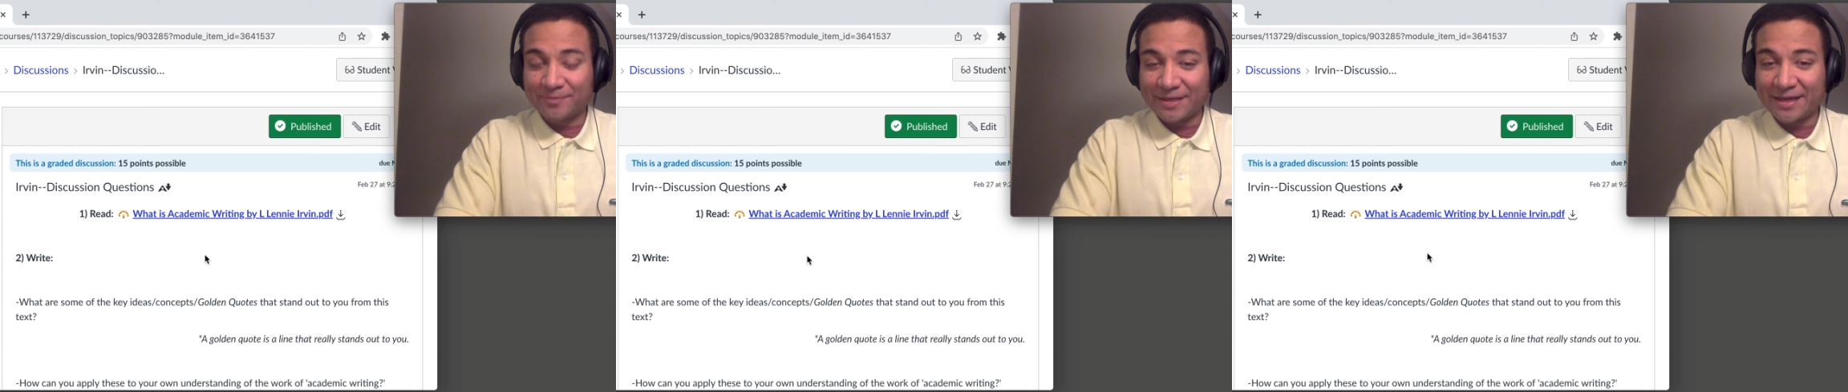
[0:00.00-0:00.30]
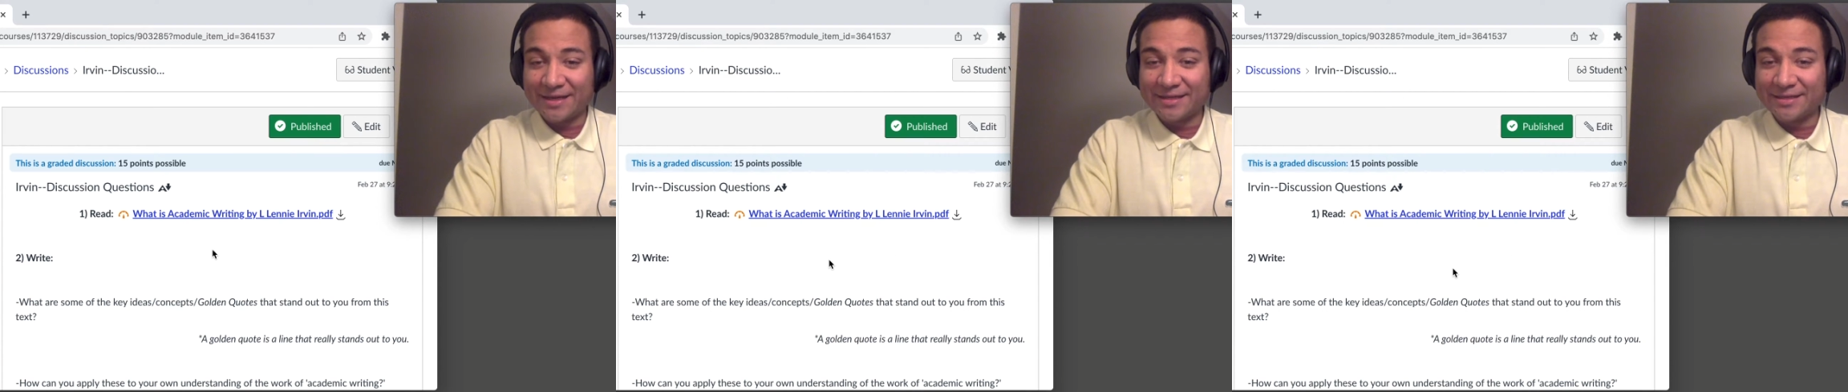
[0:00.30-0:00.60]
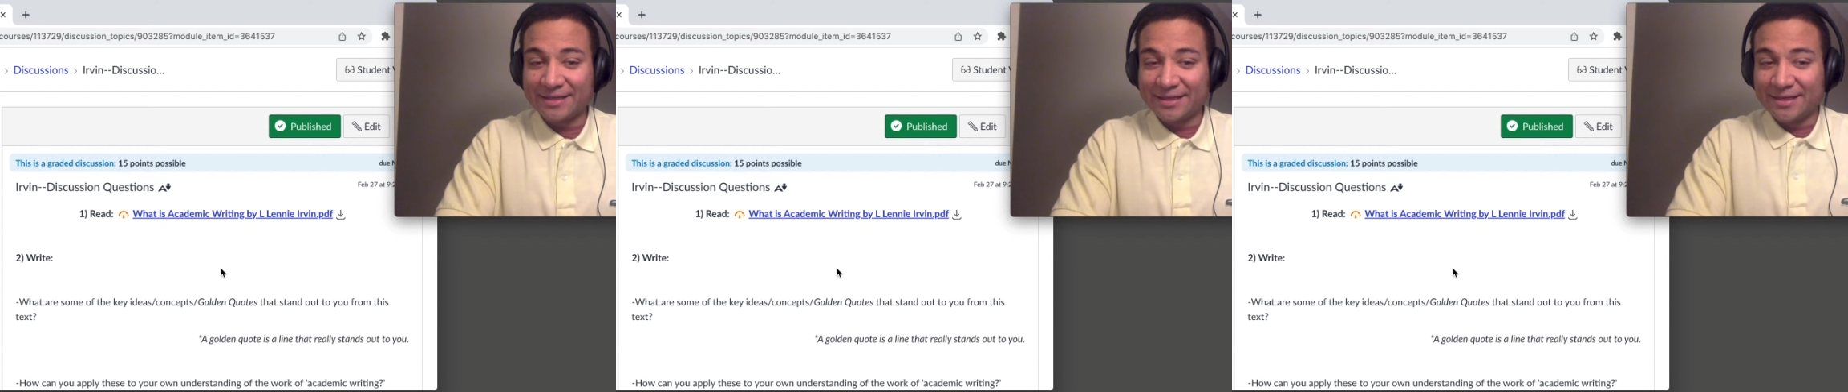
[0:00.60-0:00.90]
And
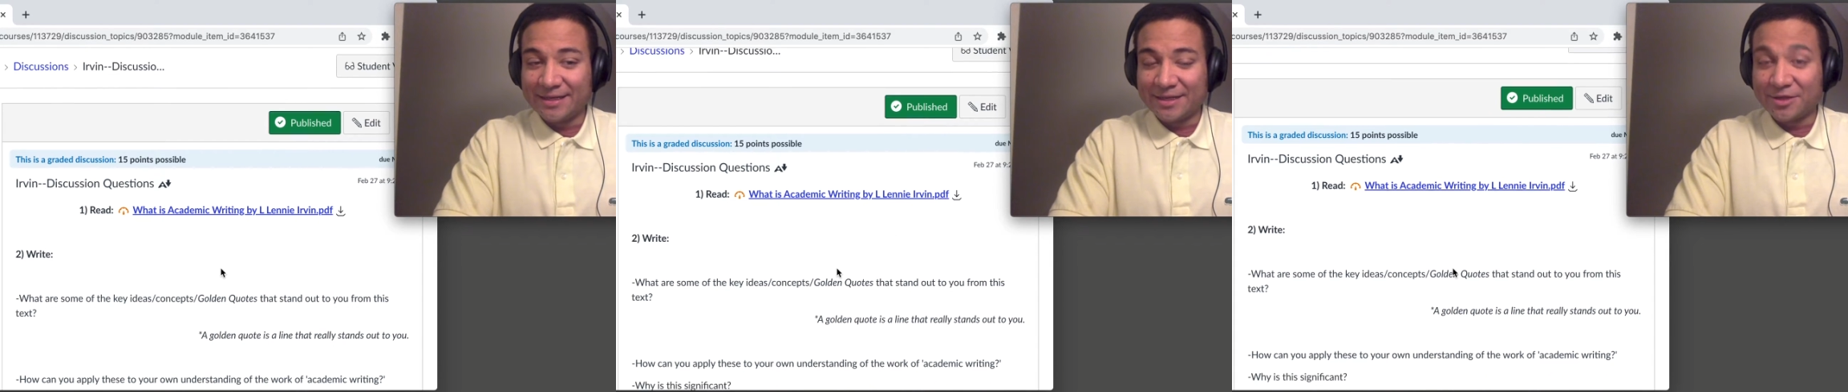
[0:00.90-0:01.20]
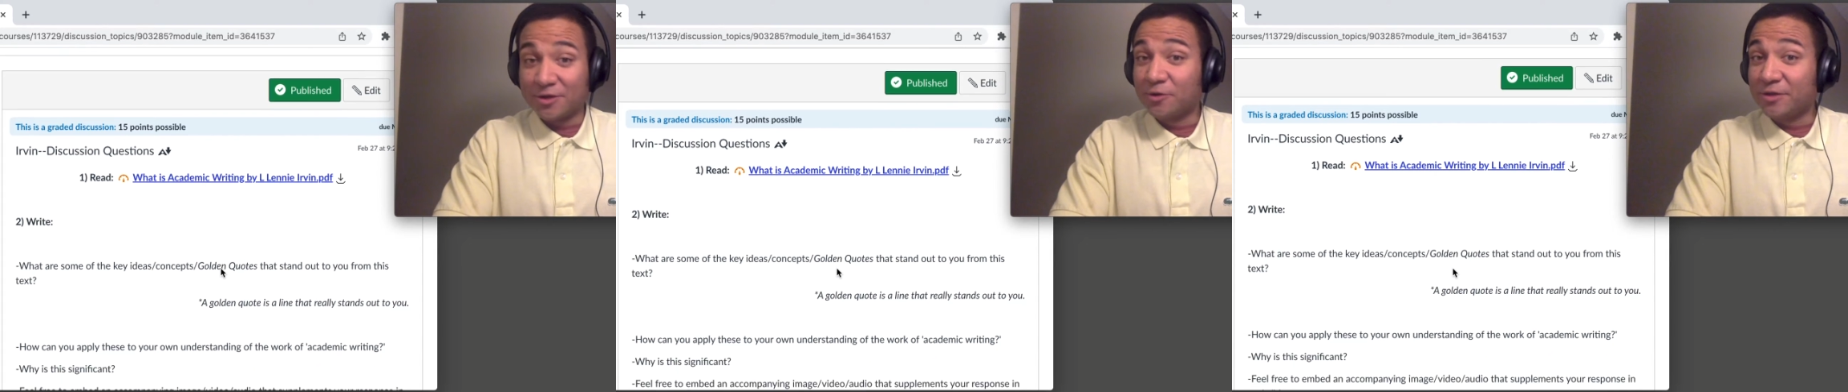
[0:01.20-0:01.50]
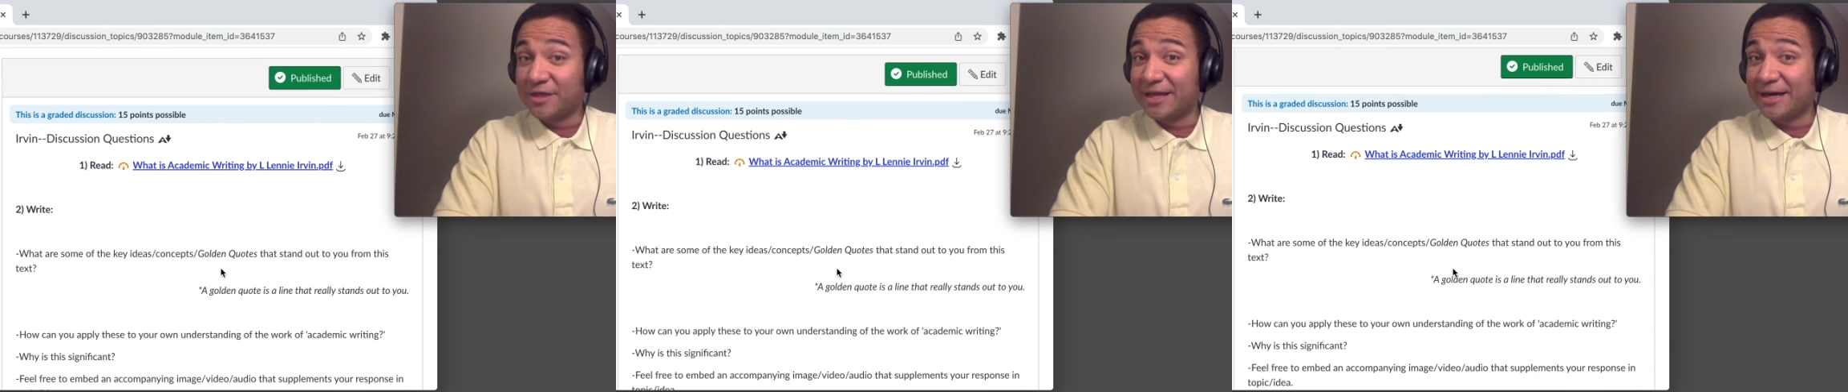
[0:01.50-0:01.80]
not
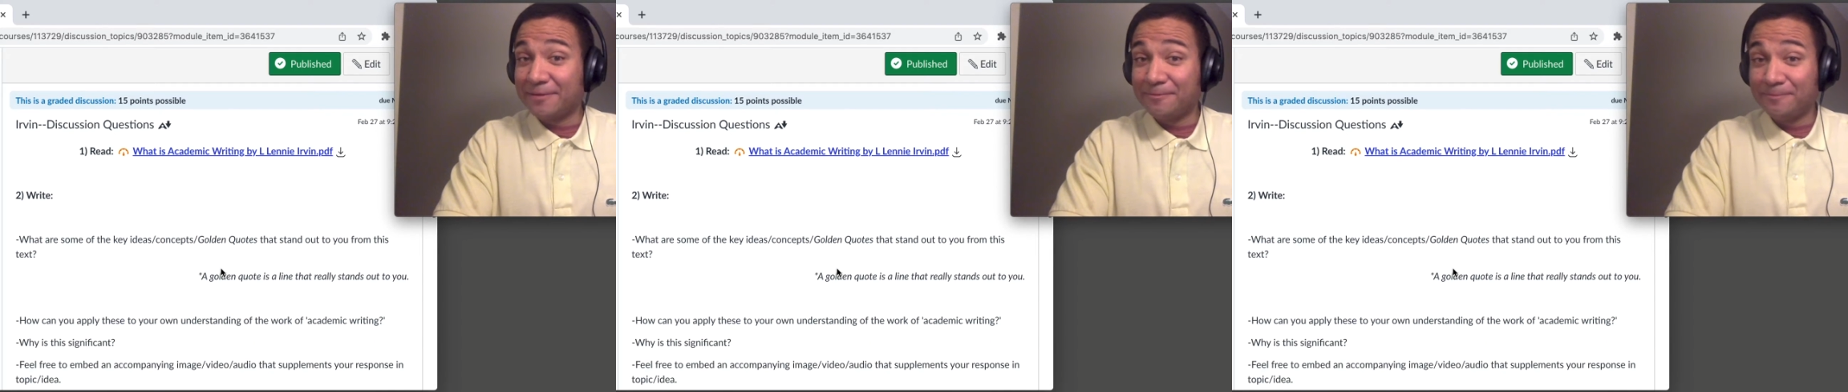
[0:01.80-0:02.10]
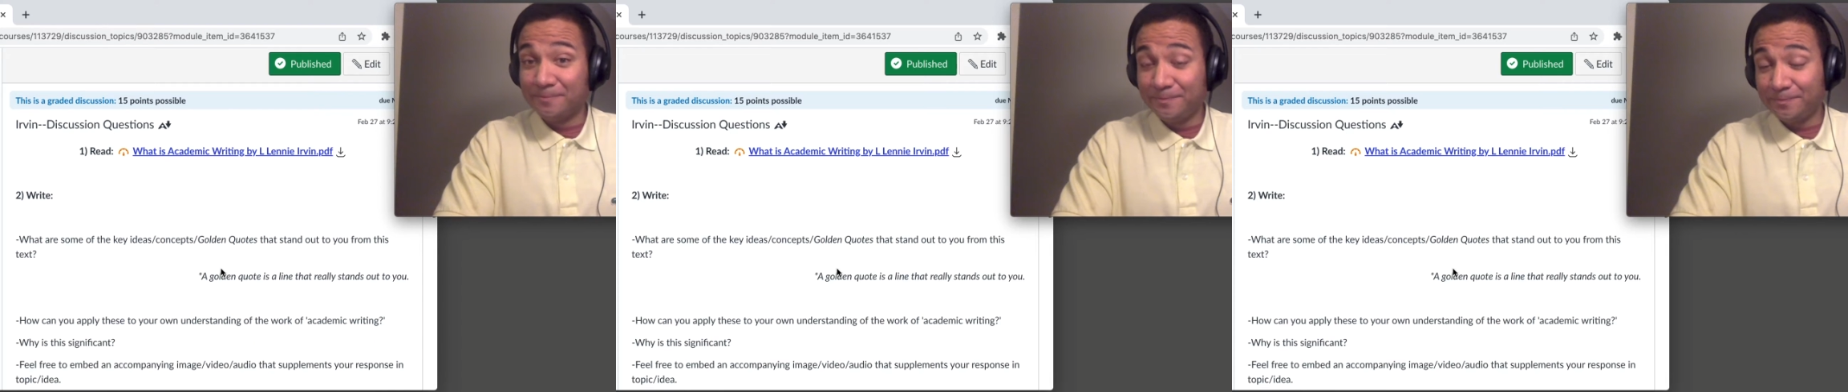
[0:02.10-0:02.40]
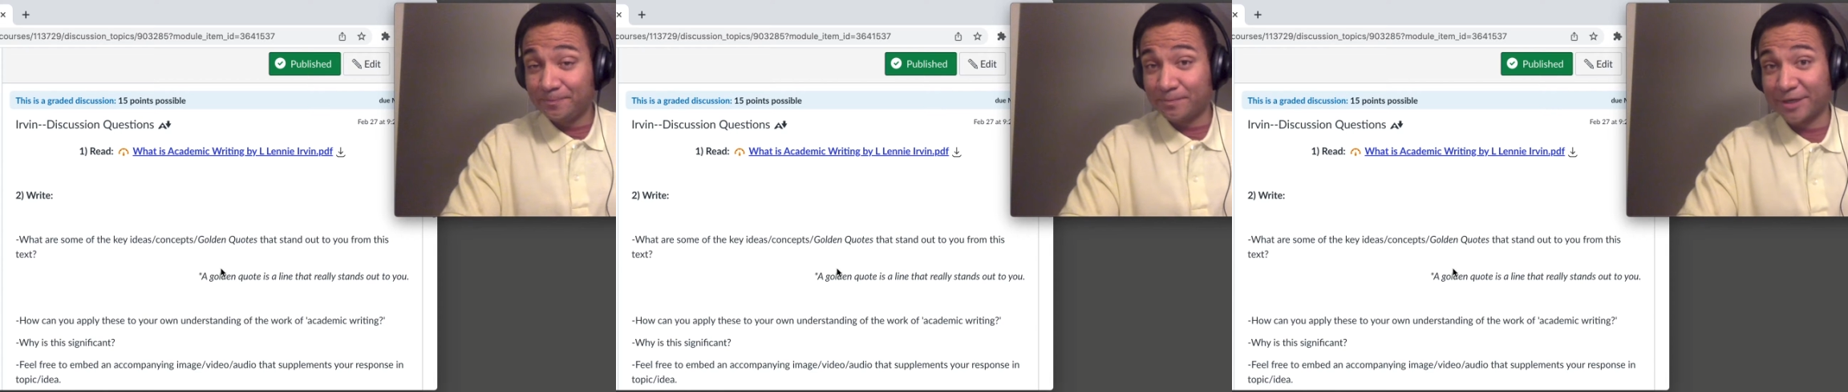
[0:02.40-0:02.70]
only that,
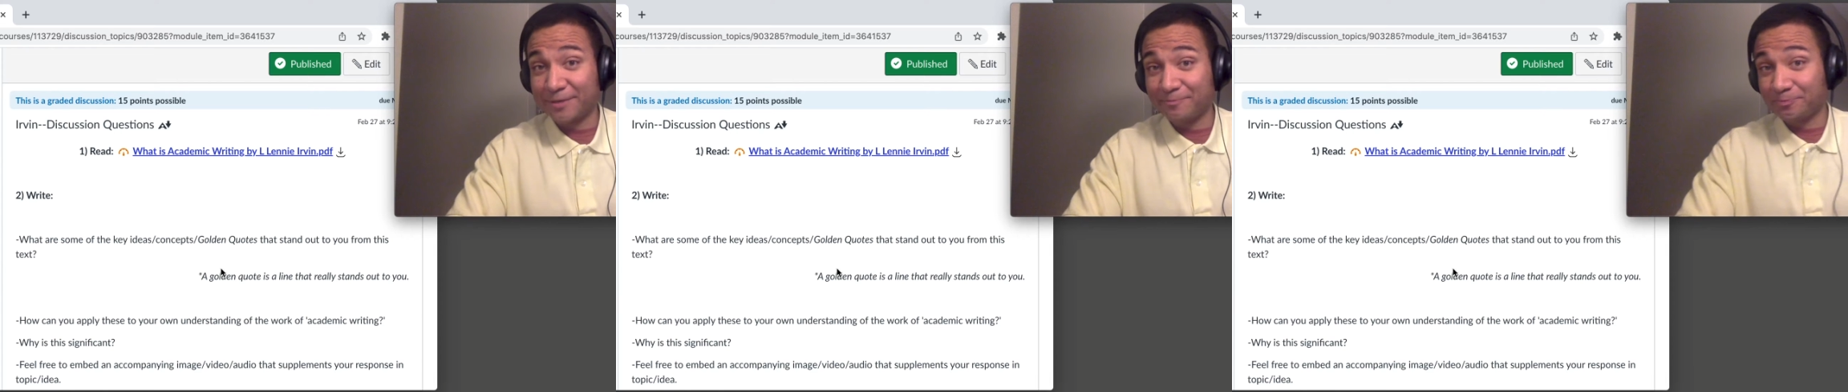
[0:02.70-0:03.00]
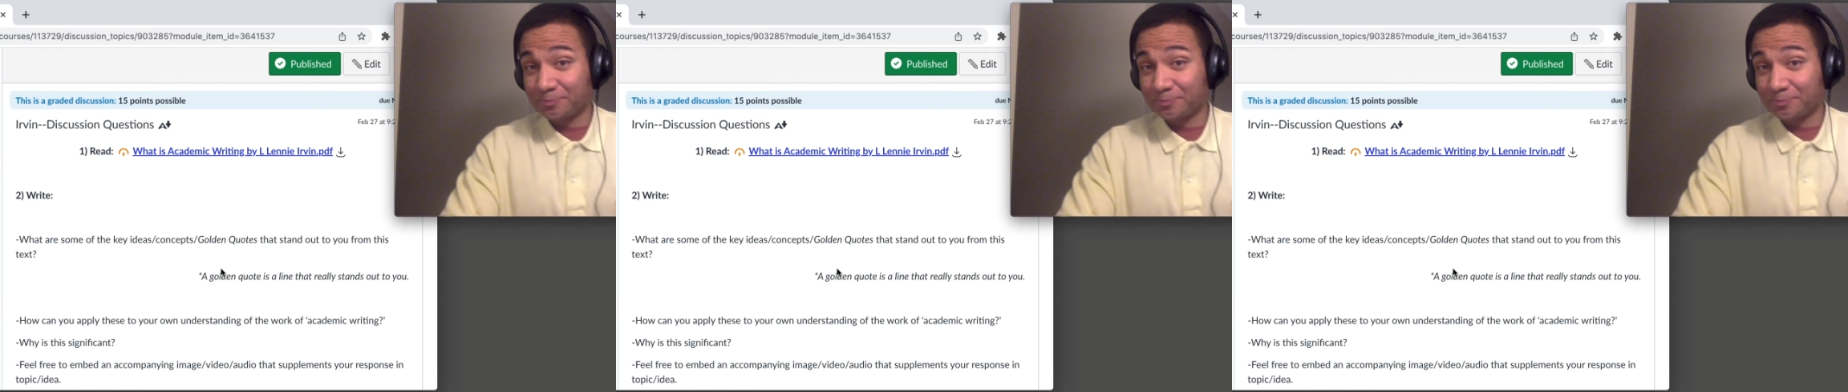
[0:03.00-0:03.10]
but